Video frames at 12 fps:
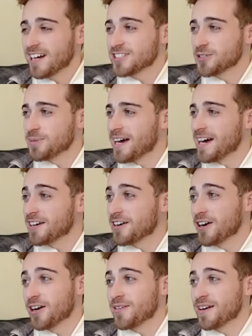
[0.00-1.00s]
Not too bad.
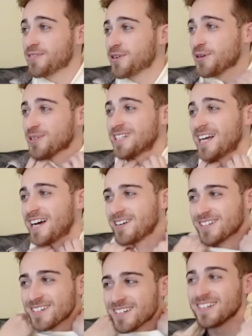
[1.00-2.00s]
Are you ready for yours now?
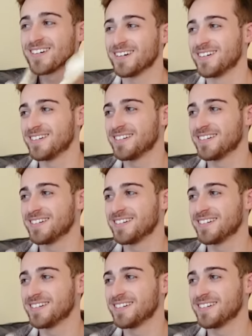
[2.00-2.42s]
No.